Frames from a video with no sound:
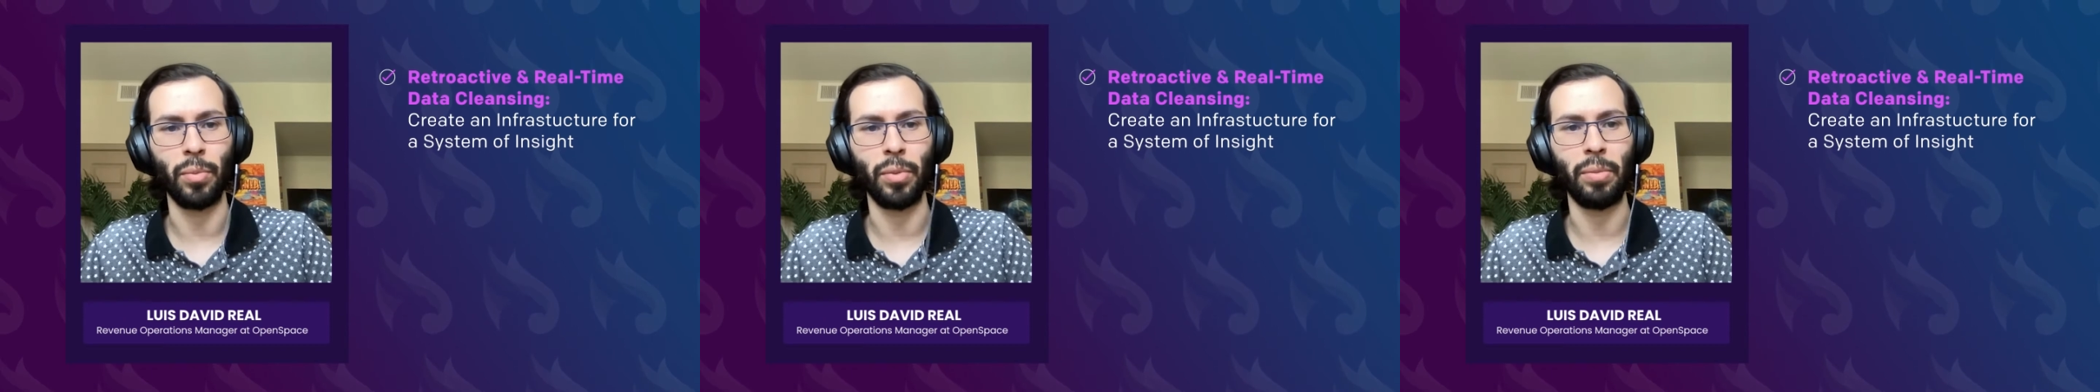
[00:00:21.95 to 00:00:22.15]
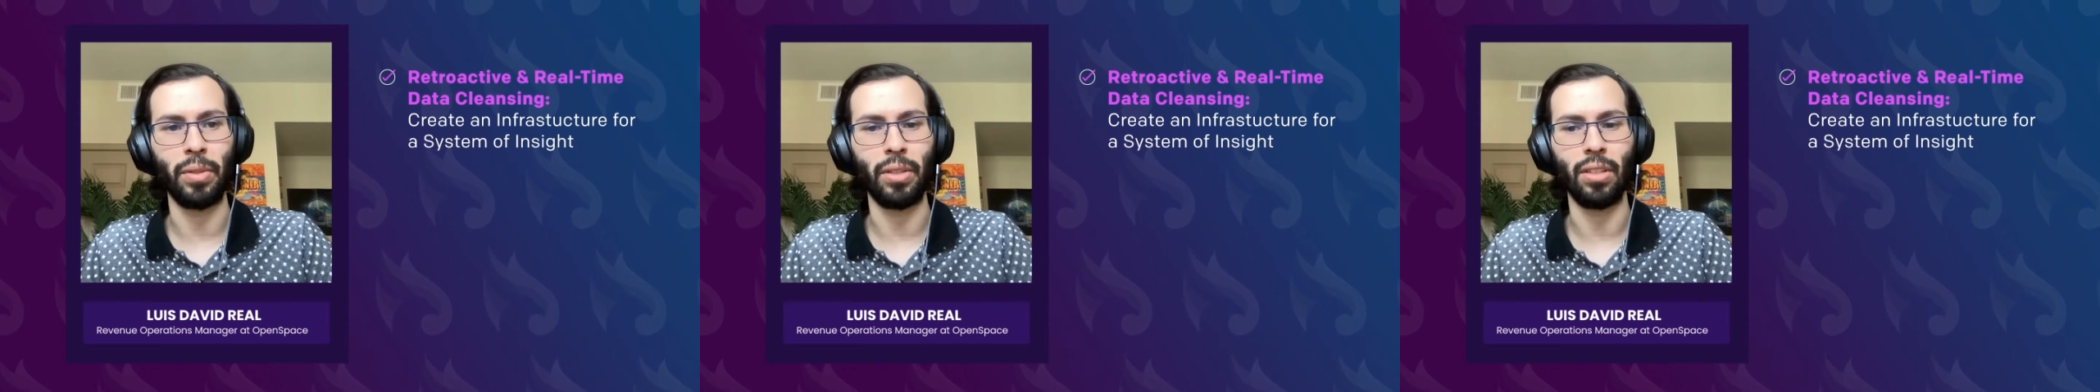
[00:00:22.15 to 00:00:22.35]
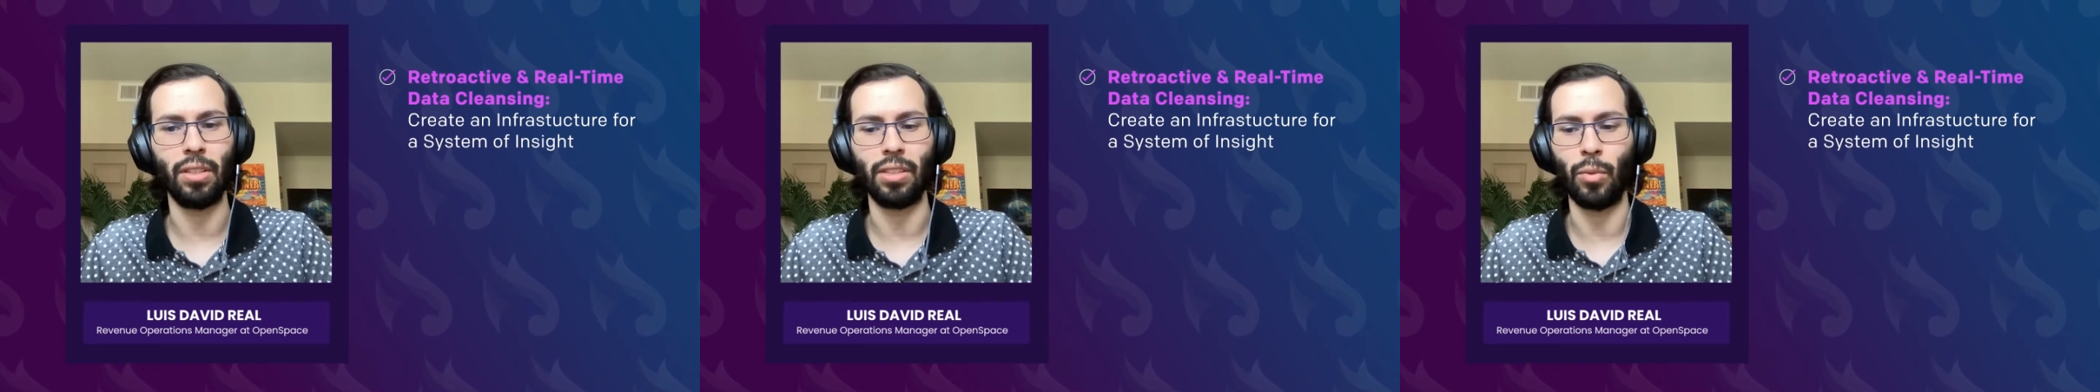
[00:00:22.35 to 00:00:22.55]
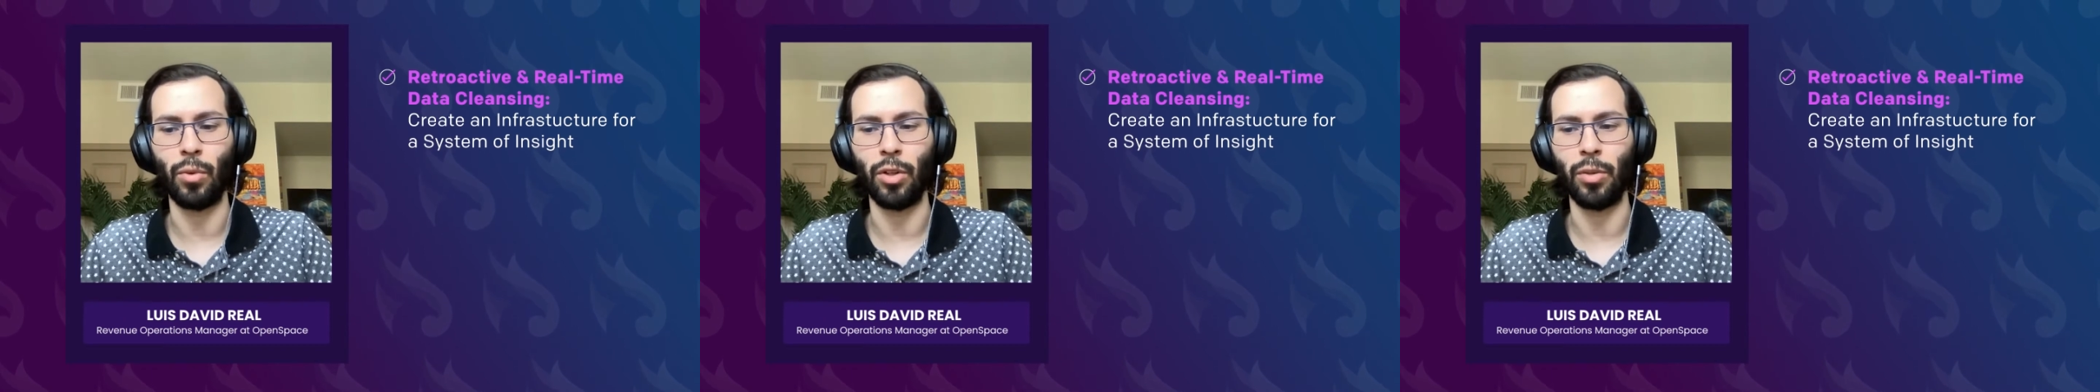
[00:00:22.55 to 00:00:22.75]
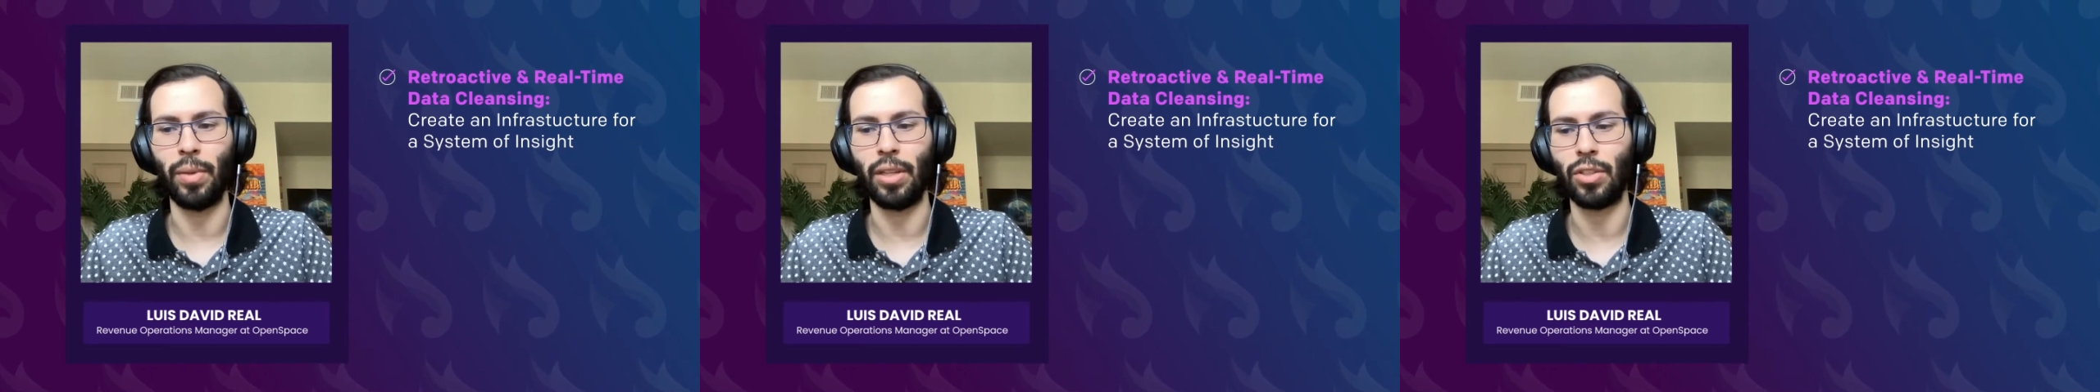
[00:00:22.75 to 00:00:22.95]
me because I want
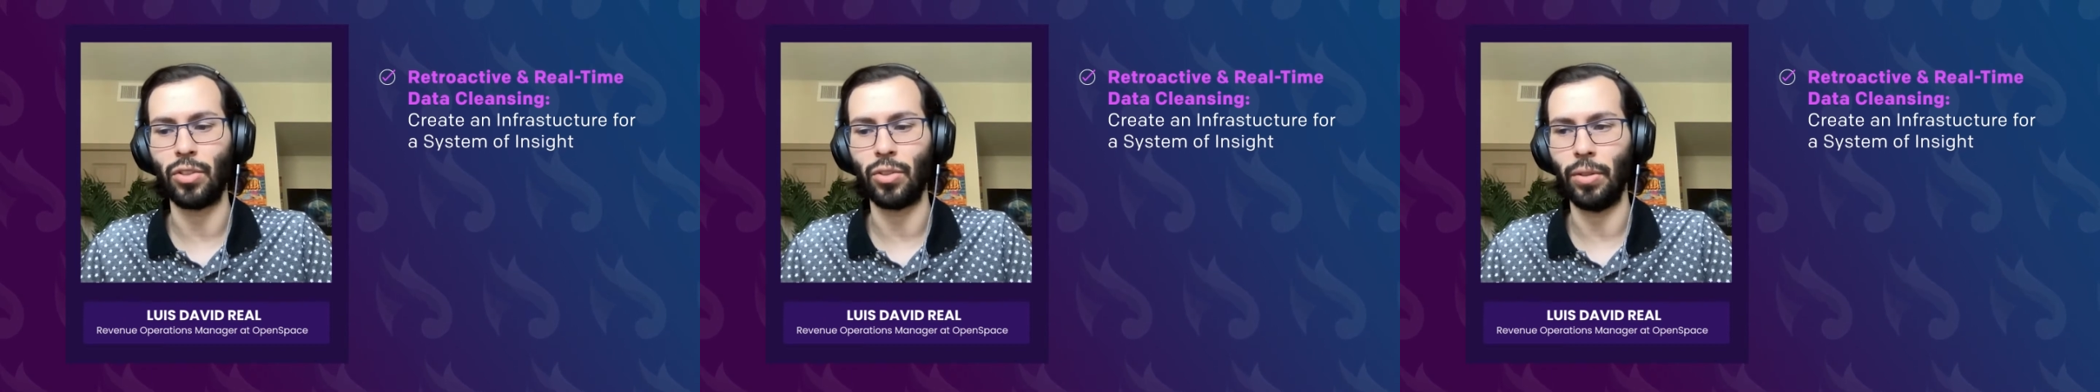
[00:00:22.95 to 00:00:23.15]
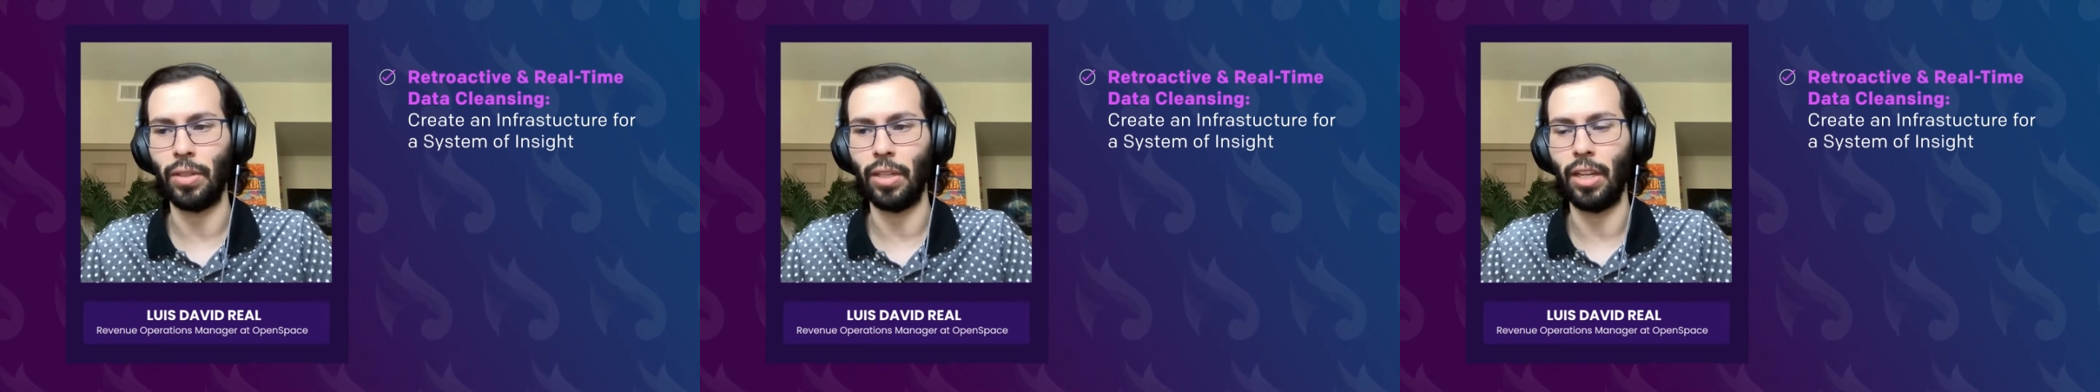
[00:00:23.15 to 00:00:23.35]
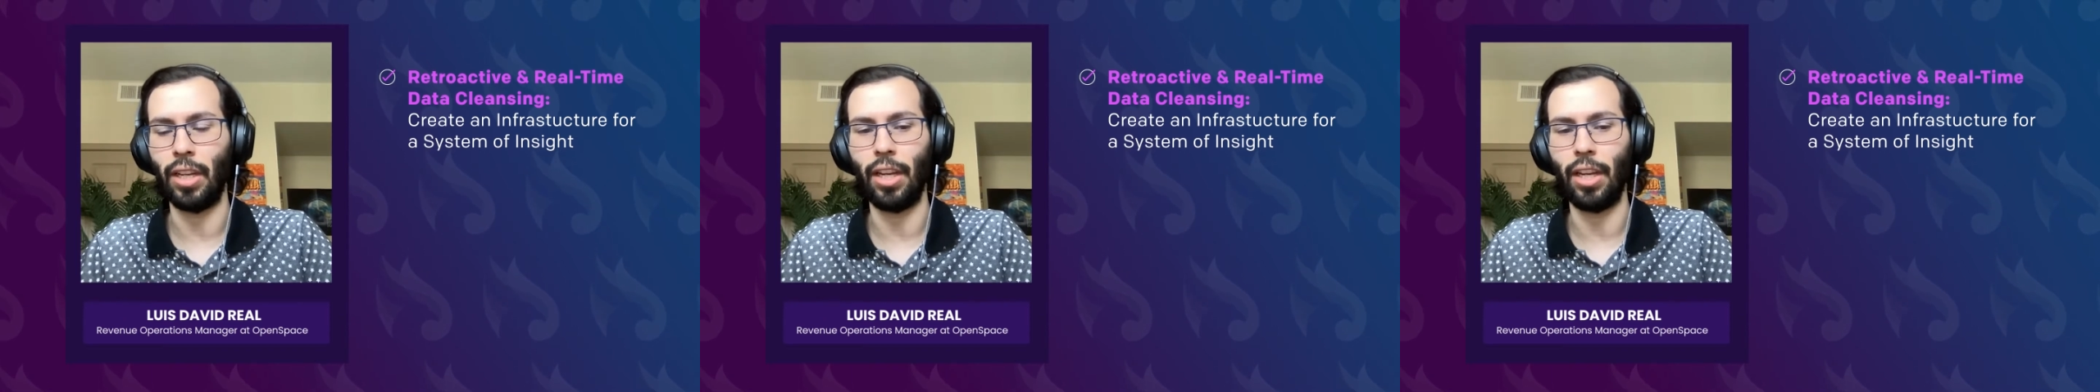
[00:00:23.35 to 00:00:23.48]
to make sure that